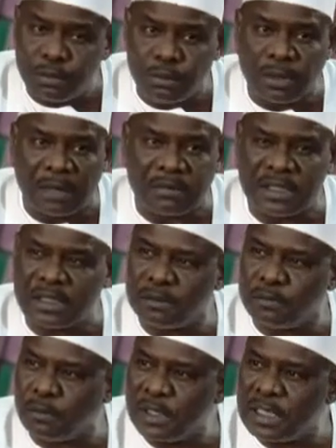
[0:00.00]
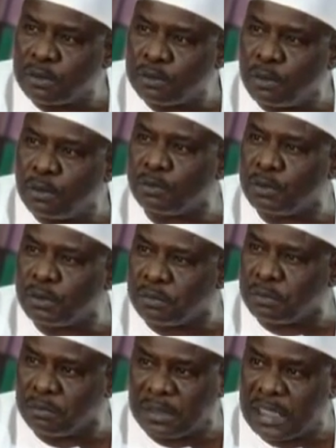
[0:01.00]
you, I'm 64 years old with
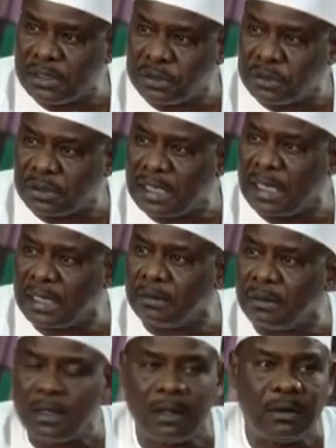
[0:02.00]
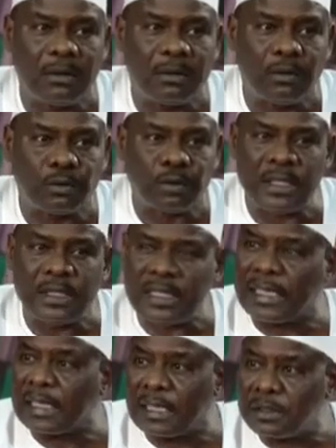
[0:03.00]
10 children and 20
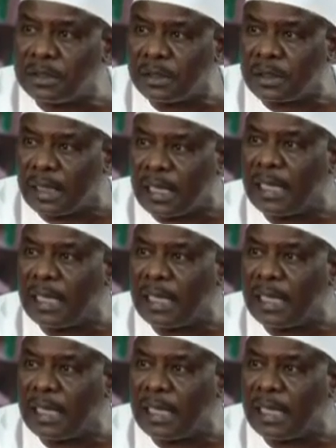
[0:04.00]
grandchildren.